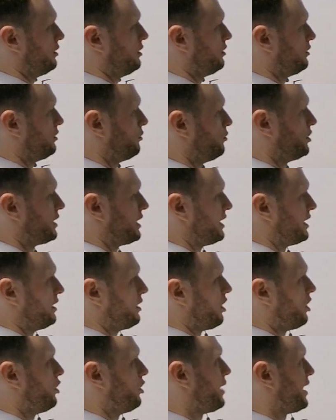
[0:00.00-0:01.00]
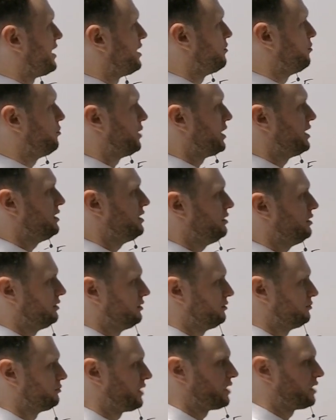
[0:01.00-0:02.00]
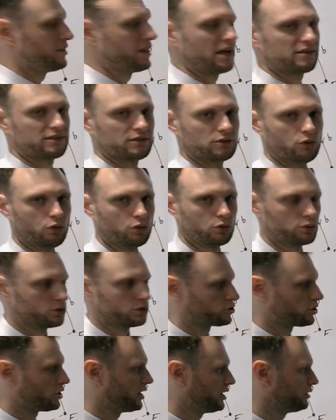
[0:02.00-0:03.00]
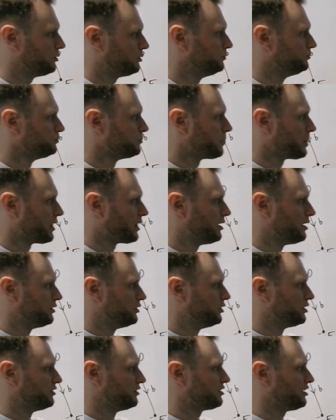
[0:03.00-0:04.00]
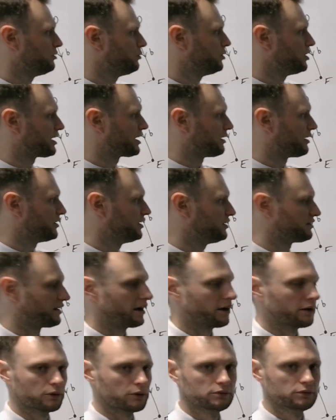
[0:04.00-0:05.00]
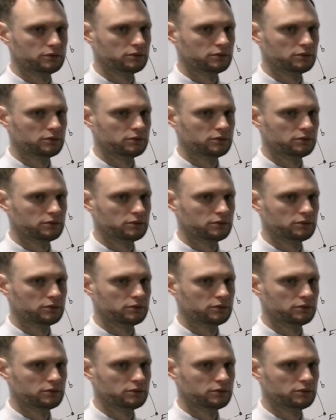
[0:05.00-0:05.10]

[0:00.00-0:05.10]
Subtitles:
the one here, OAB, maybe that's an awkward triangle, you can still work out this angle